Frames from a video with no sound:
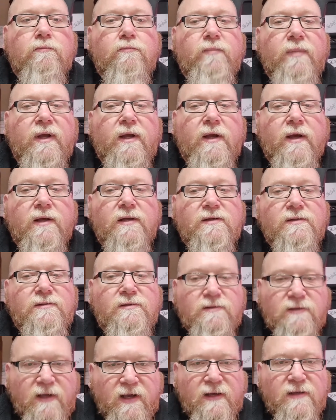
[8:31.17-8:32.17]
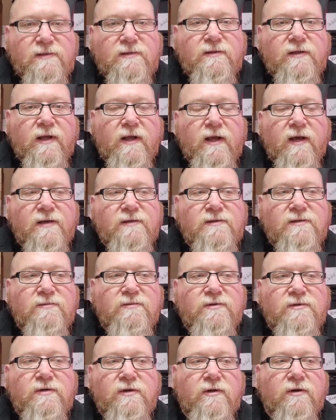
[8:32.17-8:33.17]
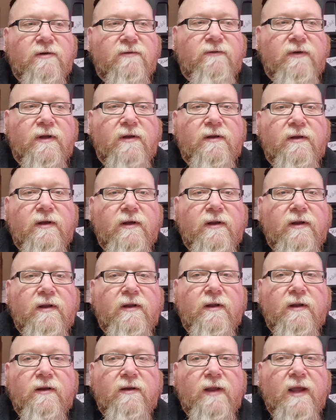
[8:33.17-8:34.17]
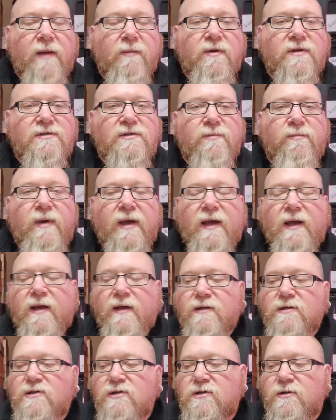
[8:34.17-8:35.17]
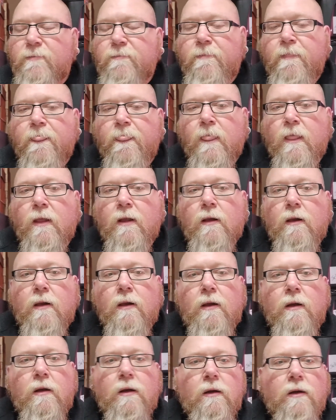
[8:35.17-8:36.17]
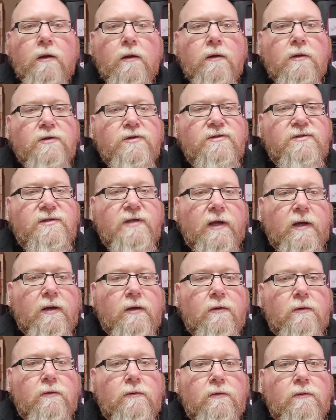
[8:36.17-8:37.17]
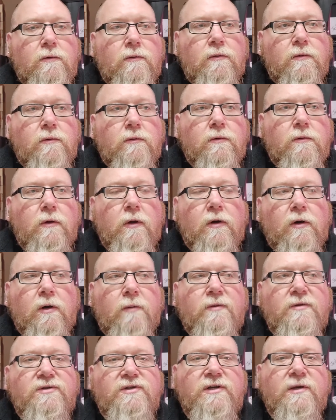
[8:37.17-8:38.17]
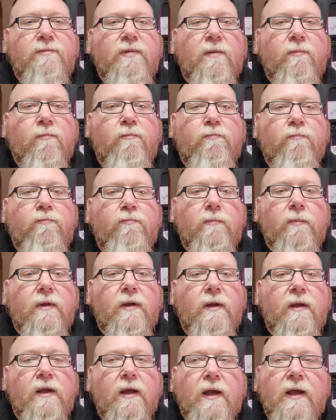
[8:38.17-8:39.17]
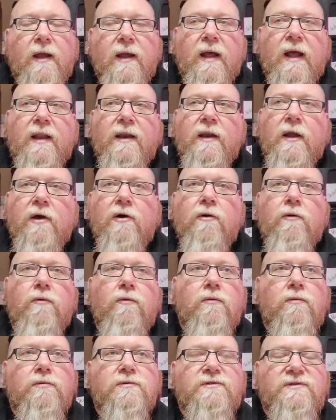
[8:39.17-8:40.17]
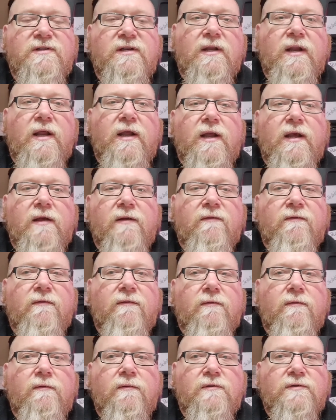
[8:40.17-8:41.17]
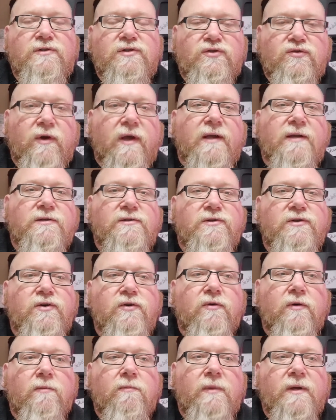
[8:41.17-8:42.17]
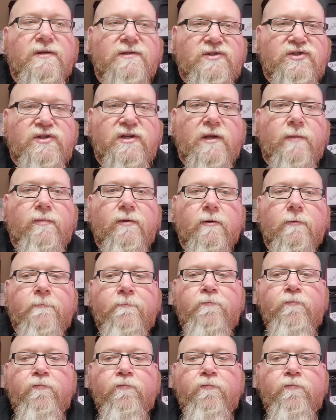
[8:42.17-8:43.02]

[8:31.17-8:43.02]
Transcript: because yes, the customs could have undid it and damaged the package. So Global Shipping, I know sending it straight to them is cheaper,